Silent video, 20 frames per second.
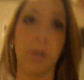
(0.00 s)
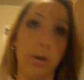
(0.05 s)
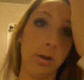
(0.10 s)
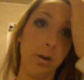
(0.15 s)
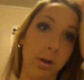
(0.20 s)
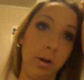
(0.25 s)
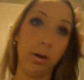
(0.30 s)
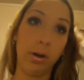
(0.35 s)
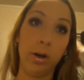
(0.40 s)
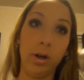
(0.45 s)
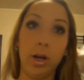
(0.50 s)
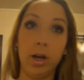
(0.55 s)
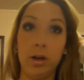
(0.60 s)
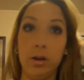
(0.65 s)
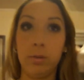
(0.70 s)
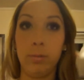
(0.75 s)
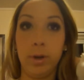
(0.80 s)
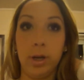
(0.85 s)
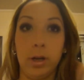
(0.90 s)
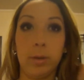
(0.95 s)
earlier and I had
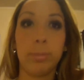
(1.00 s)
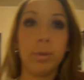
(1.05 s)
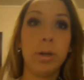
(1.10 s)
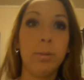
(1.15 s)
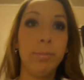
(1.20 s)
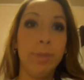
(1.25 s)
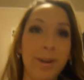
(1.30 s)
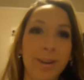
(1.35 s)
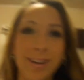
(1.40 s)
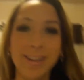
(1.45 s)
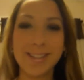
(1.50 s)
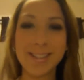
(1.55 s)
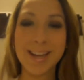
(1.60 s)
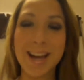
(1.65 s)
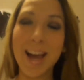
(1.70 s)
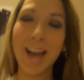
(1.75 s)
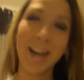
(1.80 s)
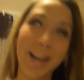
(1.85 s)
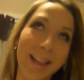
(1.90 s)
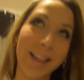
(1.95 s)
no makeup on, but it's
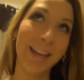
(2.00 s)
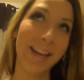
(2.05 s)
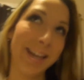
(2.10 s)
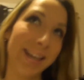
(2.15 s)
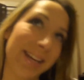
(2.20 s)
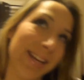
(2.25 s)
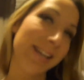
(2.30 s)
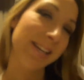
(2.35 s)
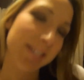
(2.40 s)
kind of like